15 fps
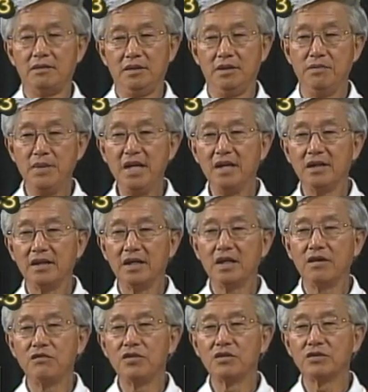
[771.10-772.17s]
immediately
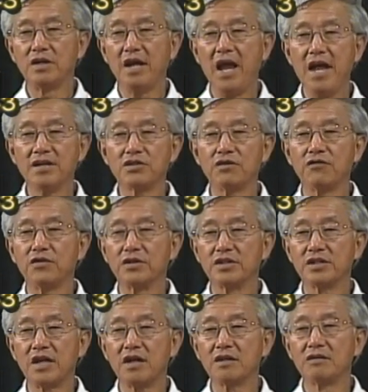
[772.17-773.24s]
gives you the answer for the
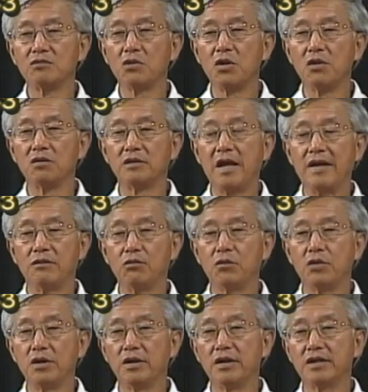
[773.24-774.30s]
2nd row. That
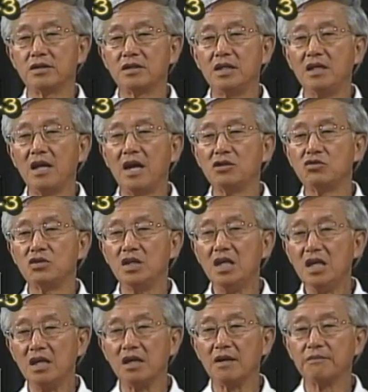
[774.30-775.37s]
word is
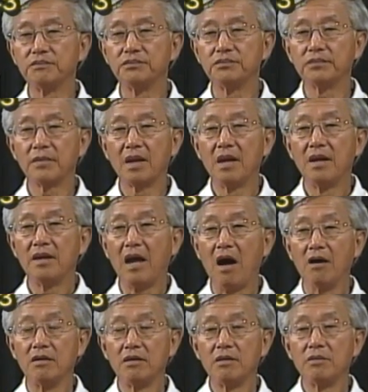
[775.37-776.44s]
THE.
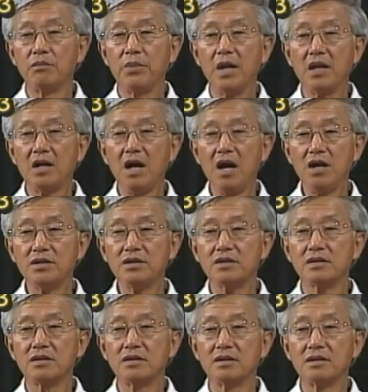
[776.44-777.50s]
Now,
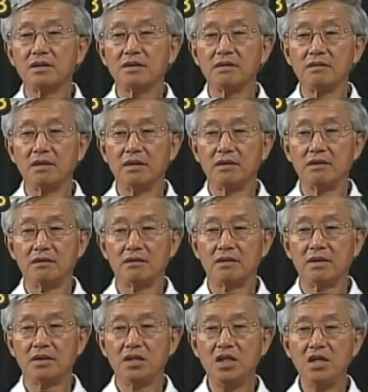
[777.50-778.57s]
because
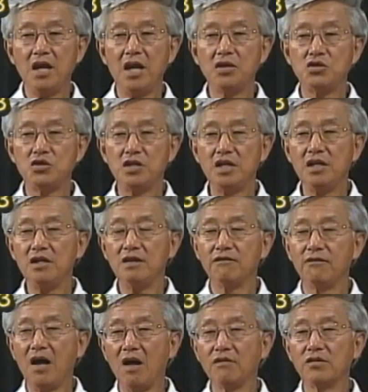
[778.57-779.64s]
the THE
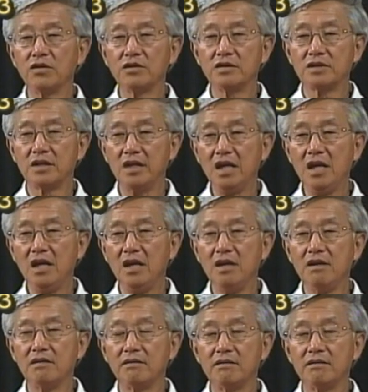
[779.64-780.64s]
vowel is E,